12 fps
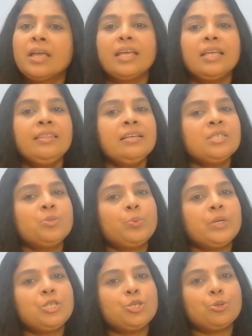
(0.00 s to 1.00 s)
In this
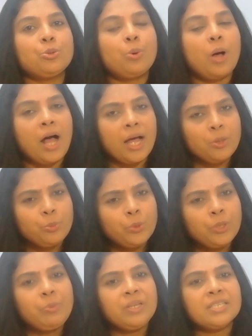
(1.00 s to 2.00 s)
video, I
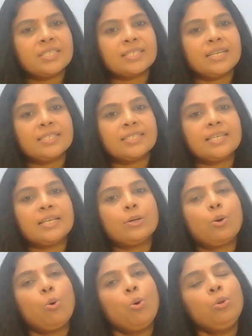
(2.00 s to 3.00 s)
would be discussing
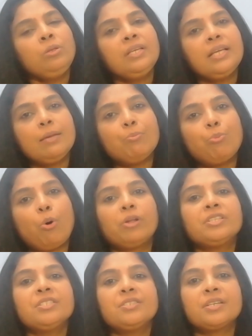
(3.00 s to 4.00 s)
all the
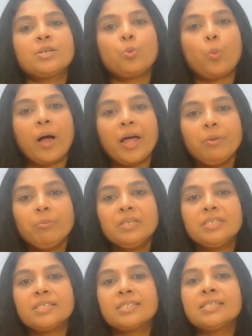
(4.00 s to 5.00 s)
important
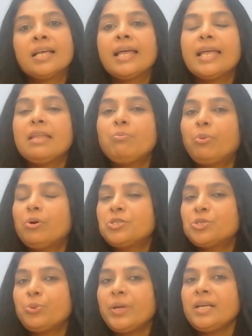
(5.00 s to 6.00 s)
requirements in
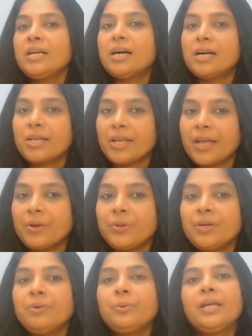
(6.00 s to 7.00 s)
pursuing a
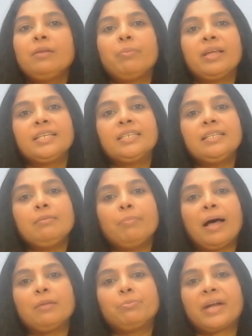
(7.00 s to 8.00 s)
career in medical
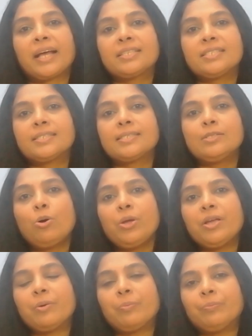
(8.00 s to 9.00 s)
malpractice lawyer.